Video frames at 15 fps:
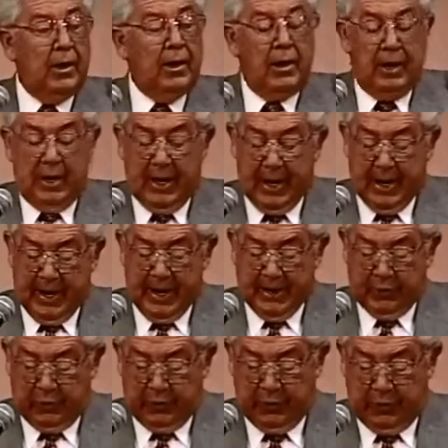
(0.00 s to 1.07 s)
And as
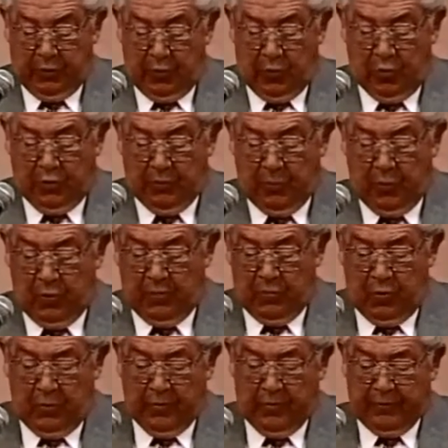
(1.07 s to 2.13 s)
we grow older, more and
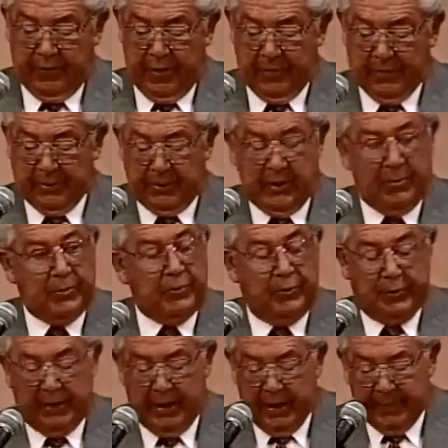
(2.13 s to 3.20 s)
more of our families come to
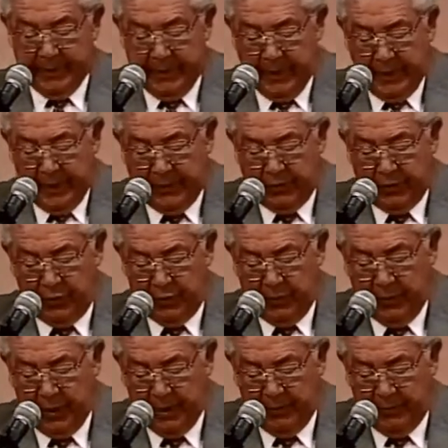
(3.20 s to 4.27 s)
retirement age, we'll
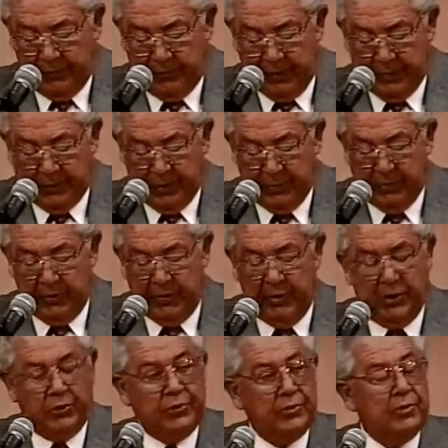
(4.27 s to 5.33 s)
have to face up to the
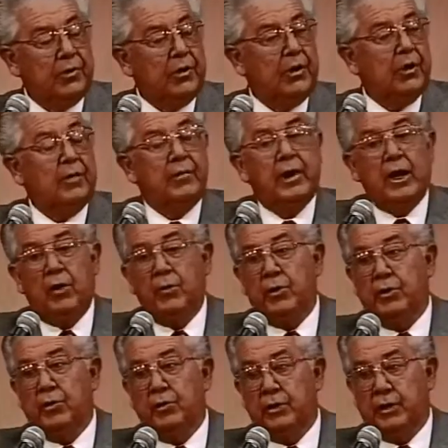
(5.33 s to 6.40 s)
issue of how we're
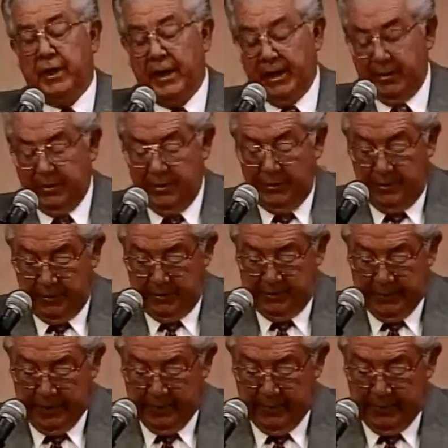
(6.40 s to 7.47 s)
going to tax this
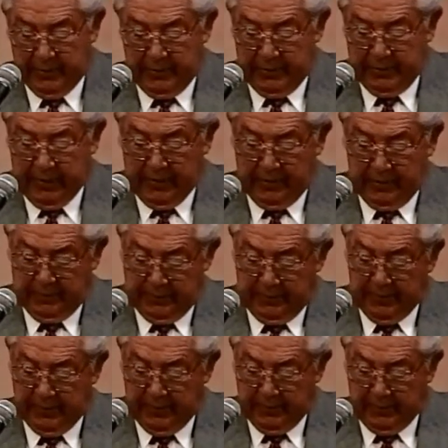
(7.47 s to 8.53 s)
segment of our
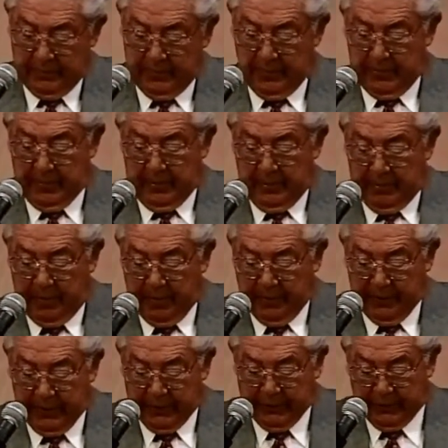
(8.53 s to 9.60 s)

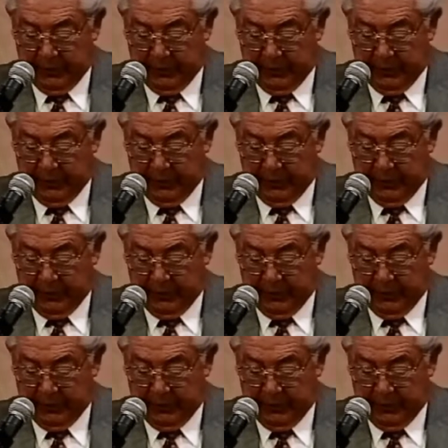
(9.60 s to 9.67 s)
population.